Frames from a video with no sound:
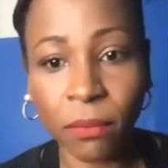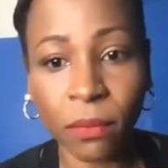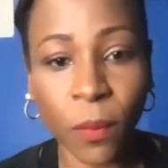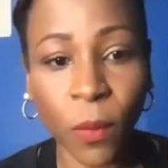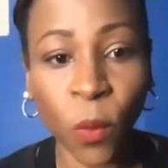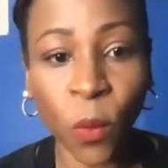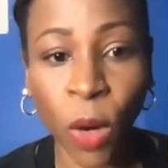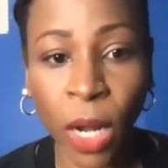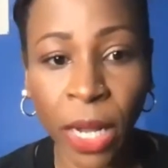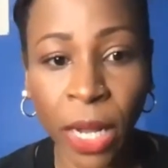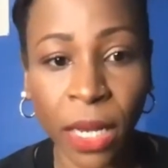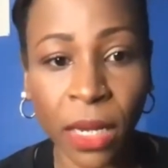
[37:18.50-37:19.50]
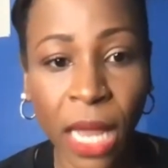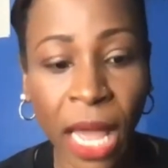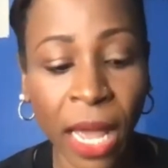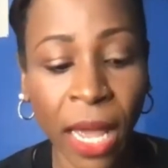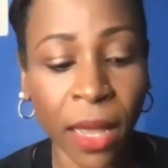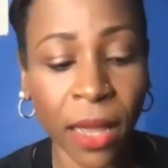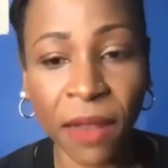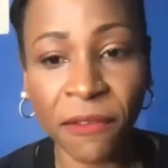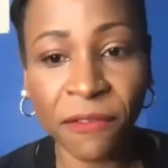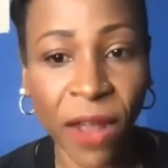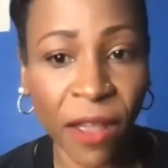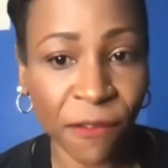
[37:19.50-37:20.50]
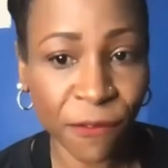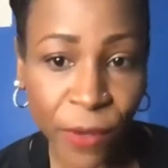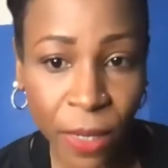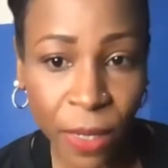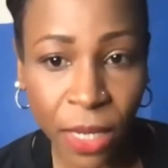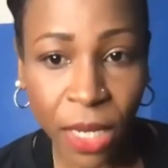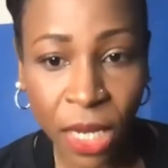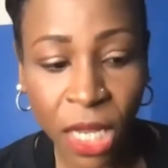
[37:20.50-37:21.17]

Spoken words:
5 foot,